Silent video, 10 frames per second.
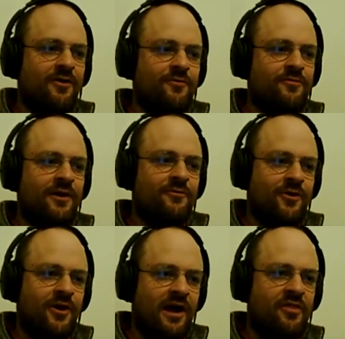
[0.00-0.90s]
of
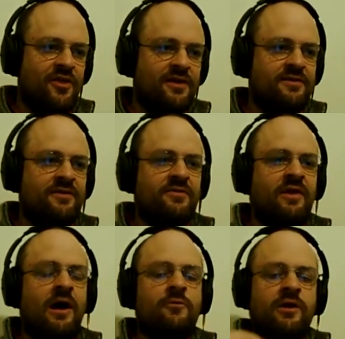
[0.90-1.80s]
our ethics
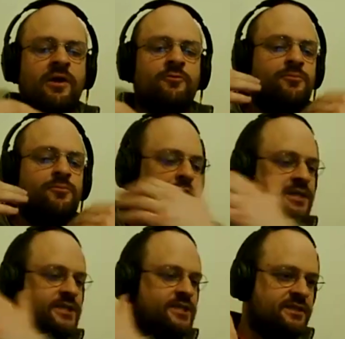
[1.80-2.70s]
and how can we
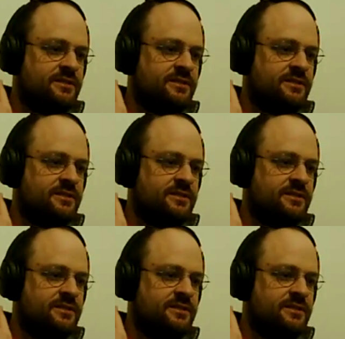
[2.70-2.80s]
branch